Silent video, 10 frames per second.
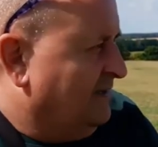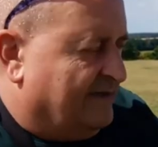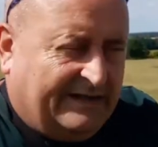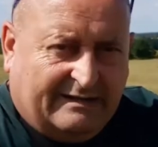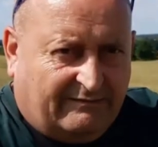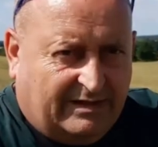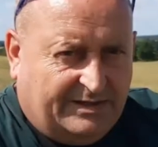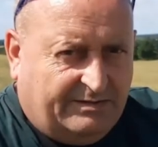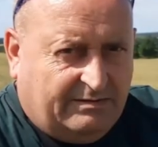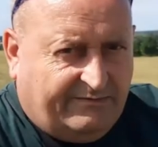read never
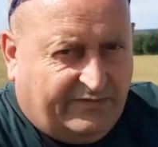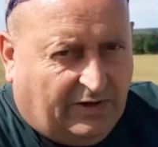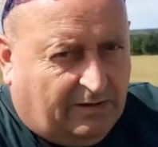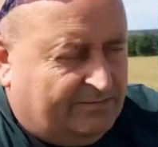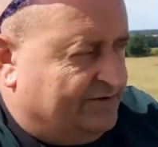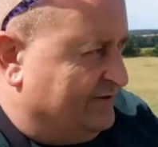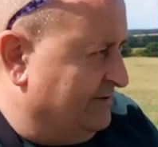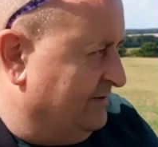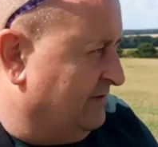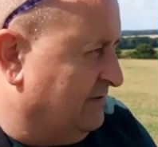interview
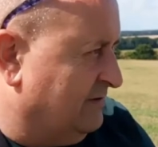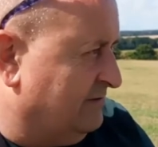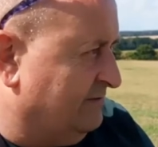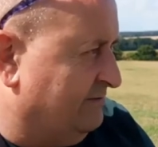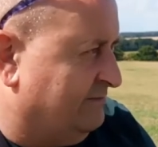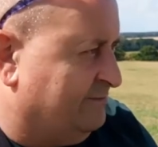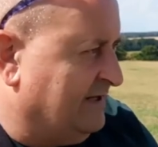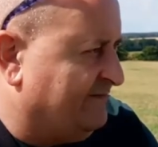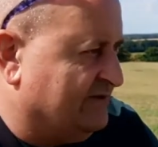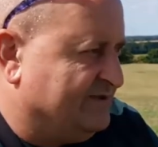farmers on
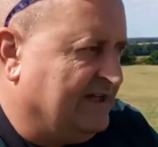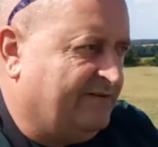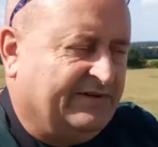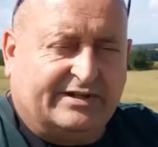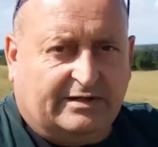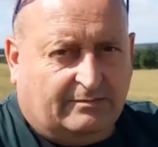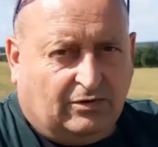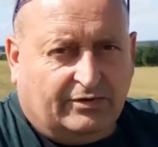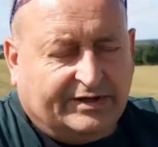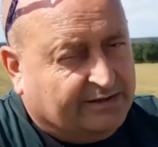breakfast television in the
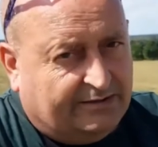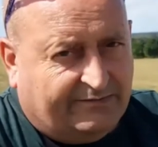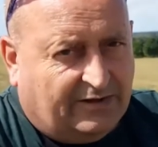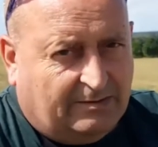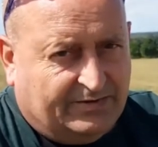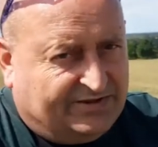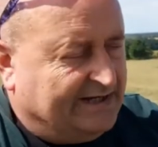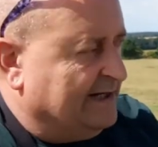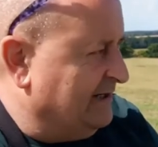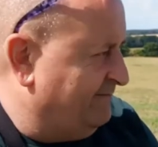morning and the farmer
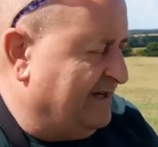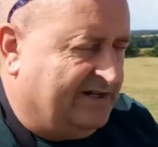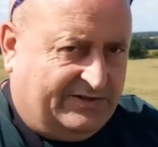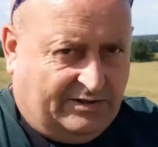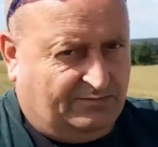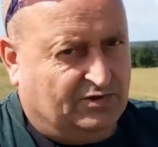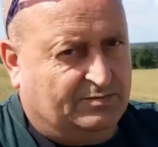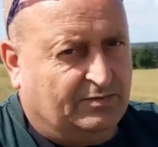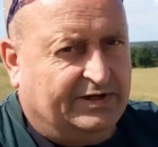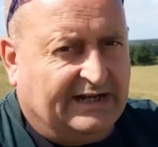saying, I've made too much
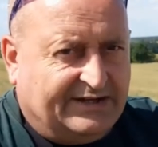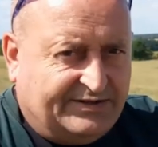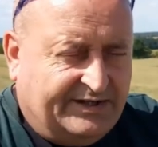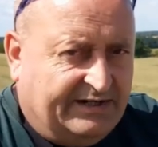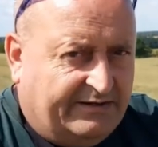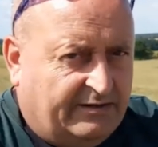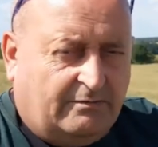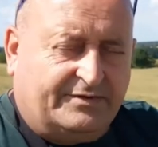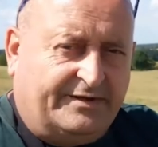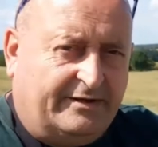money last year, I don't know
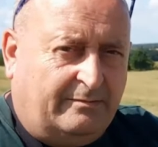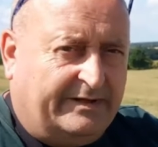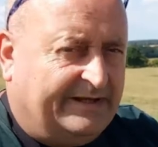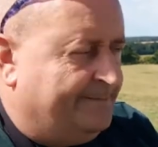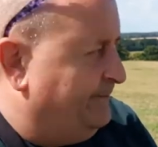what to do with it.